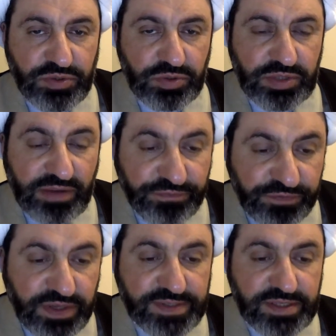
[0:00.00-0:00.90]
So
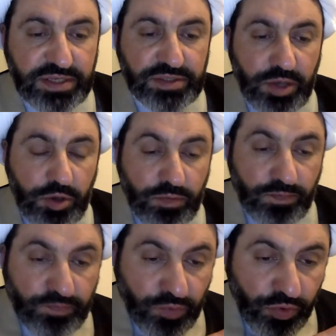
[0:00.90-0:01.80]
tafwid is
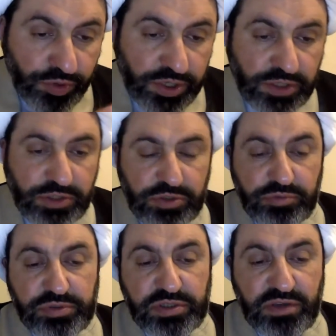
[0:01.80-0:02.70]
more
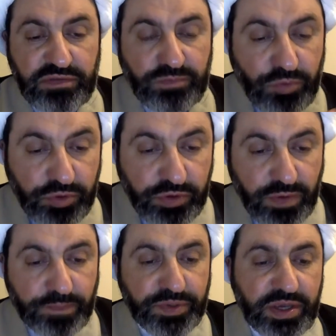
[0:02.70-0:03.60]
inclusive, more
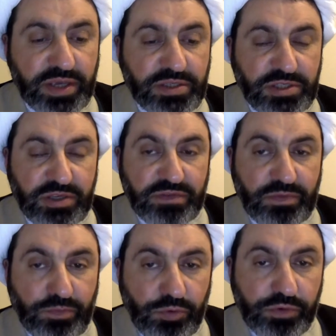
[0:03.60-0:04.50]
comprehensive,
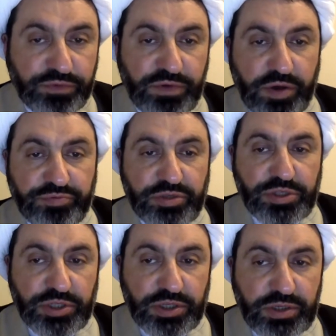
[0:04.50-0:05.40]
more
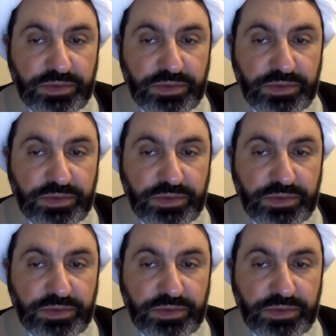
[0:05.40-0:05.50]
far-reaching.